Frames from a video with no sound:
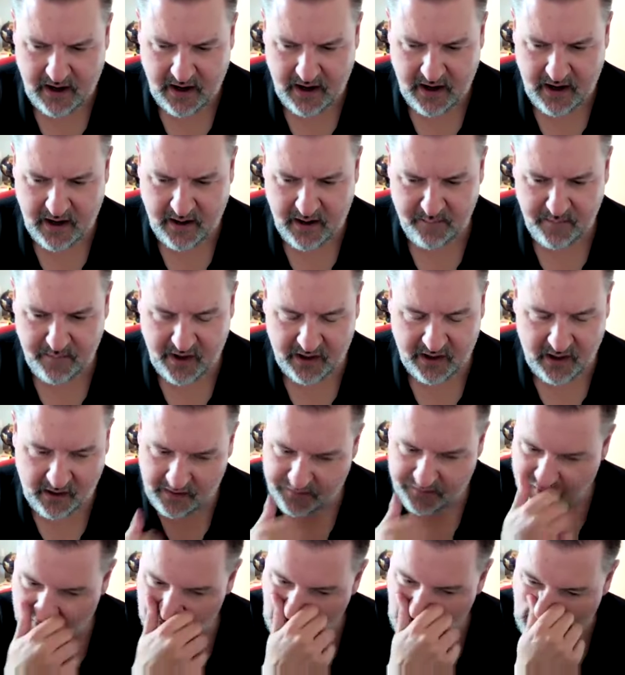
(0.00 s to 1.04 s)
um, and I,
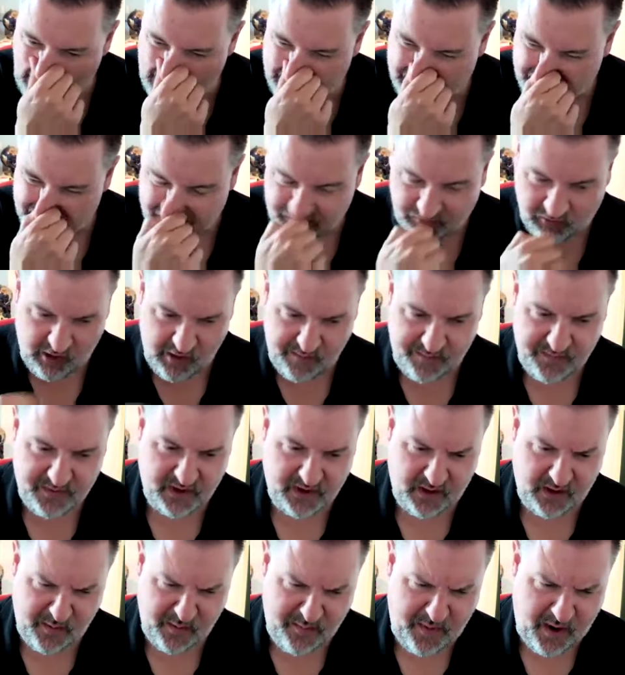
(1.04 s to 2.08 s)
the writers group
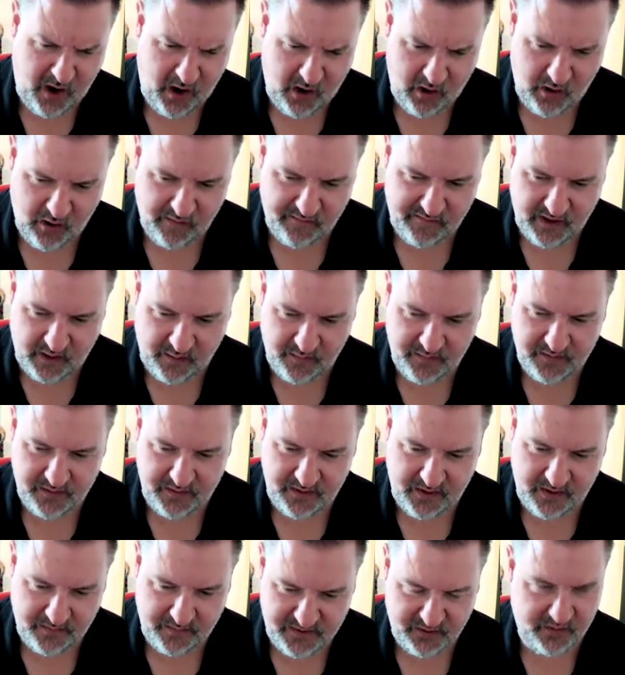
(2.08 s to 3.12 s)
that I'm a part of, and
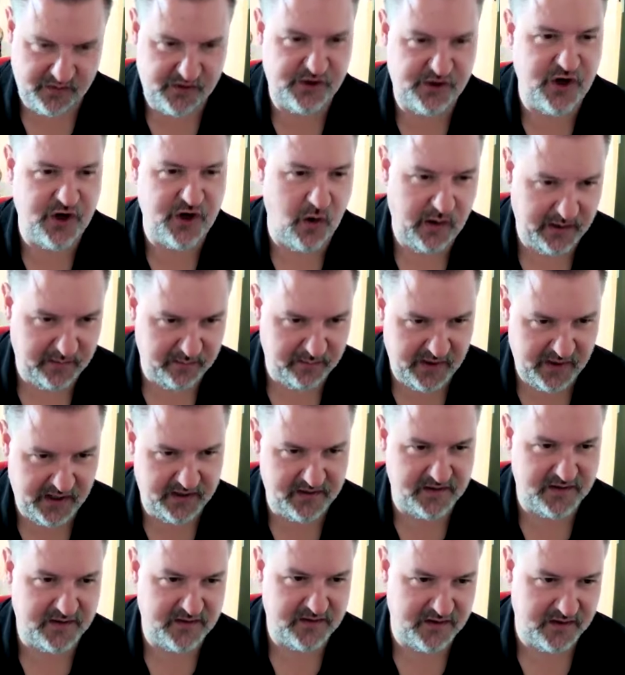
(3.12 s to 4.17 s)
I, am sort of showing
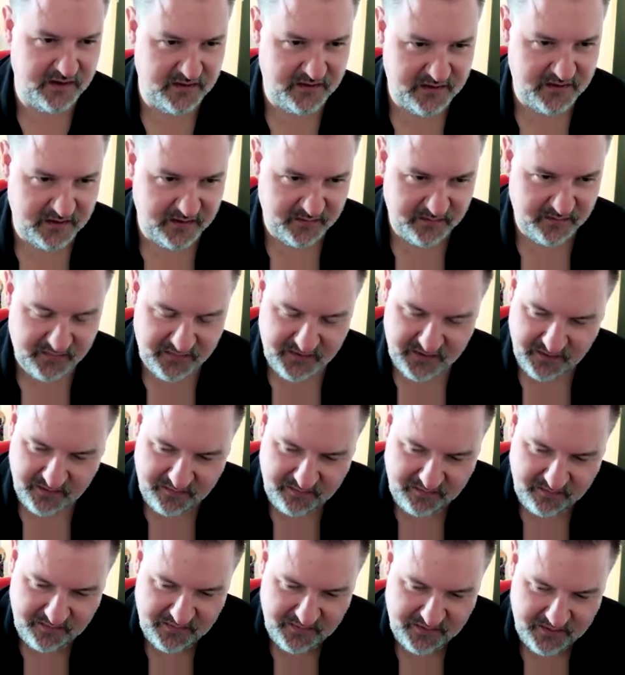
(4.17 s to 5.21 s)
bits to to the
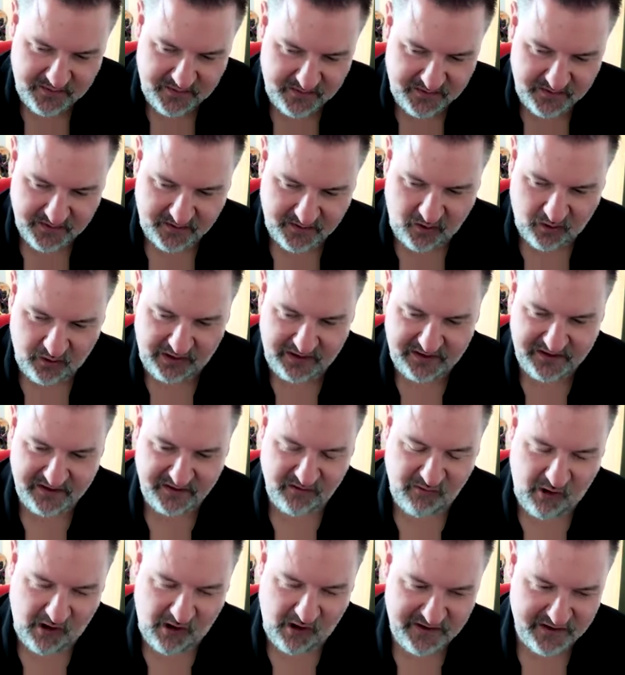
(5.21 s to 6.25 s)
to, to colleagues in
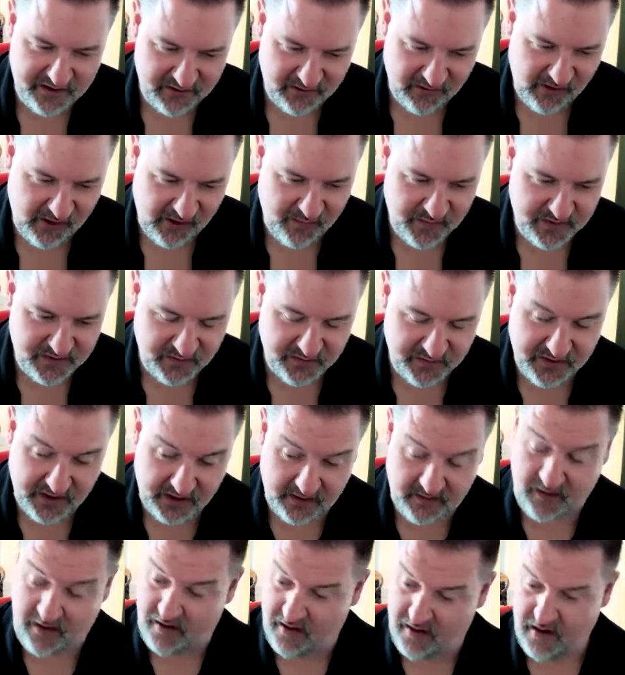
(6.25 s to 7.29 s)
the writers group, sort of saying
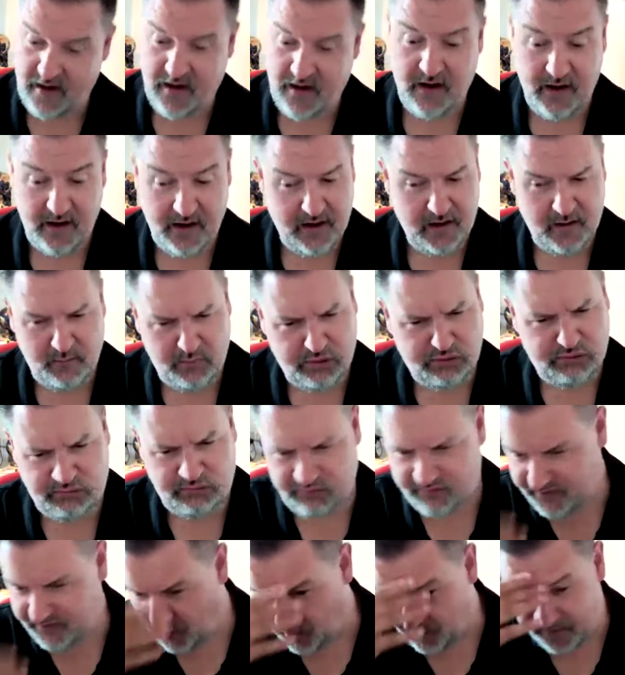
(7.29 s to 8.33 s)
like,
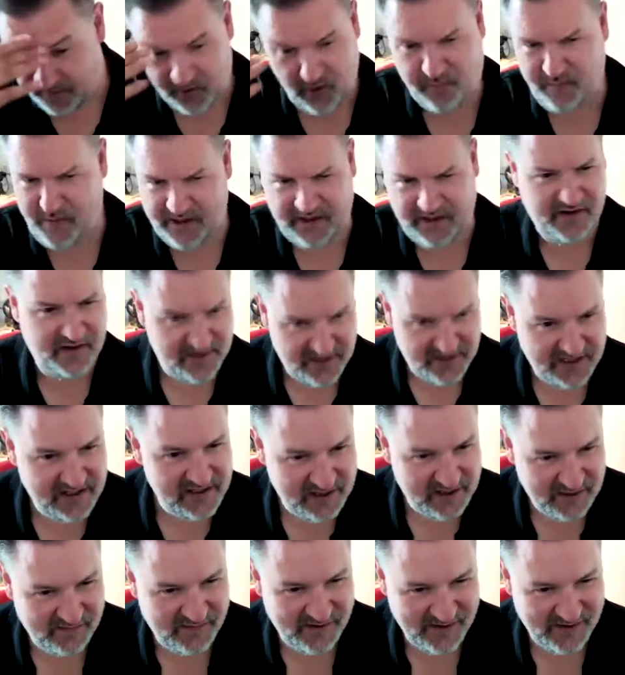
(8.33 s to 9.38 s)
Tom, you're not making this
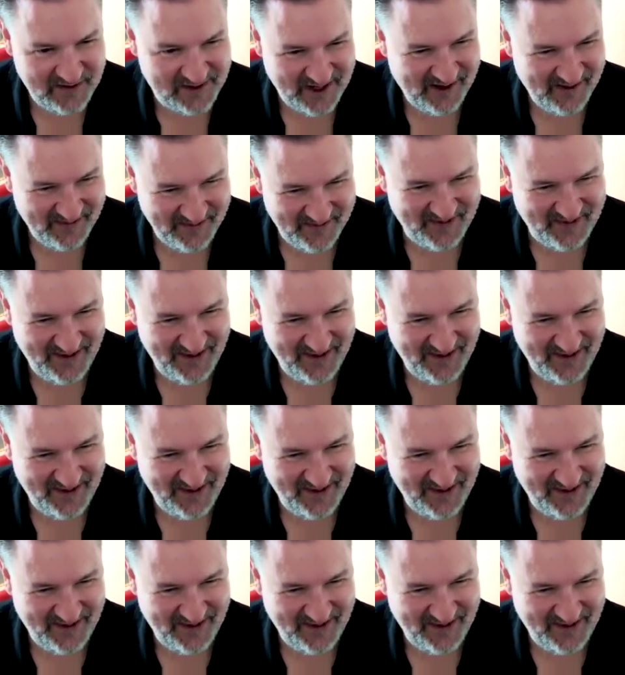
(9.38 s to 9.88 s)
easy for yourself.